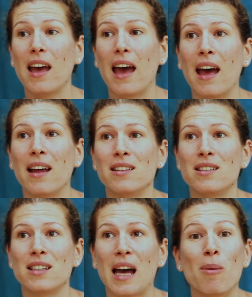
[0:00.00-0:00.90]
And
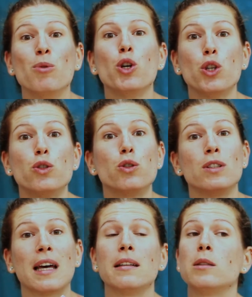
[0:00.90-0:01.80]
I'm not used to
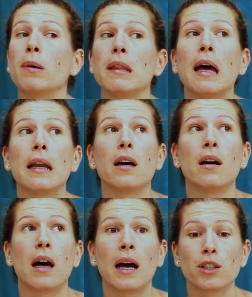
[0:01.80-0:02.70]
that, but that
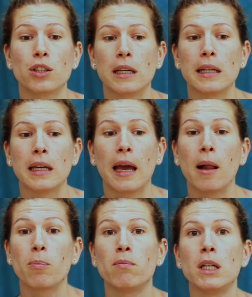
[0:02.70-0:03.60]
uh, actually
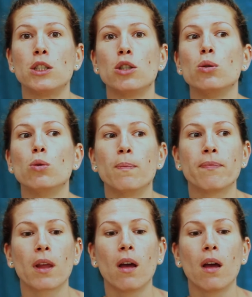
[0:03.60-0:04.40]
helped me to